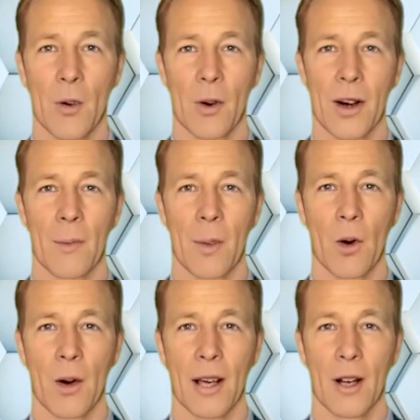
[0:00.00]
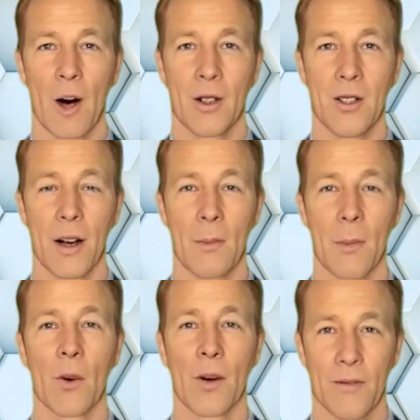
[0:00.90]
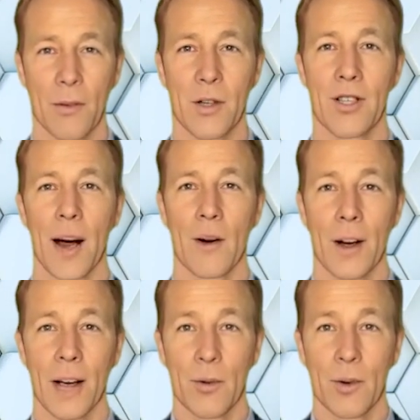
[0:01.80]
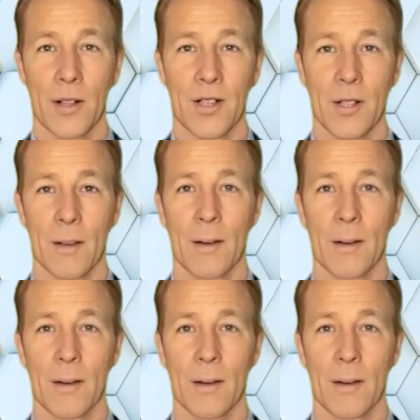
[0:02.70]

you are an employee and ask the employer for a salary increase.